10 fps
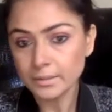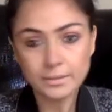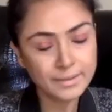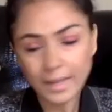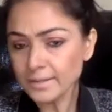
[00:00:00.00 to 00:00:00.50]

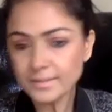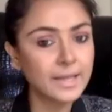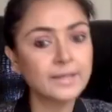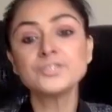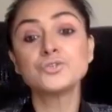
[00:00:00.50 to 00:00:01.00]
That
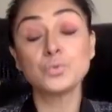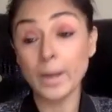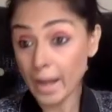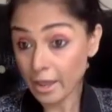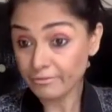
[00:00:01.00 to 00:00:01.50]
is true.
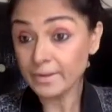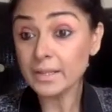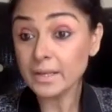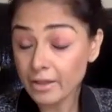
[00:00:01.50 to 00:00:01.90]
And I feel that